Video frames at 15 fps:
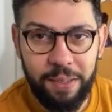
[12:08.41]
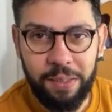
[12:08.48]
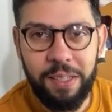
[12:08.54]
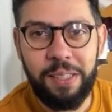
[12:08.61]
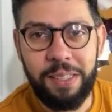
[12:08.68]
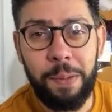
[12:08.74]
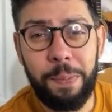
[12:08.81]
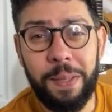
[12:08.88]
These
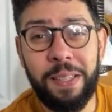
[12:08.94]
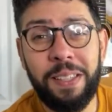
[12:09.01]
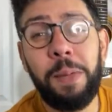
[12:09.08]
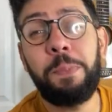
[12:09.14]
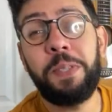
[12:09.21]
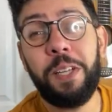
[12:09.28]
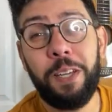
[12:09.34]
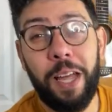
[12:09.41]

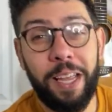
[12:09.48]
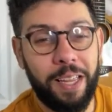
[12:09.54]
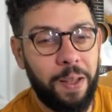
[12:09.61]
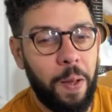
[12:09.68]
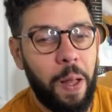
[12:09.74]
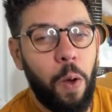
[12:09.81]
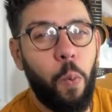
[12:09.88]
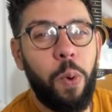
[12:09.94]
tips are like,
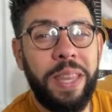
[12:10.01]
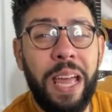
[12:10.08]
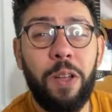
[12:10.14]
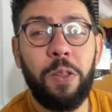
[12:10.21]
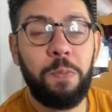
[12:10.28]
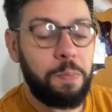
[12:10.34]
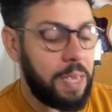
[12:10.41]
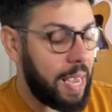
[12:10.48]

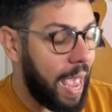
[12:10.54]
without me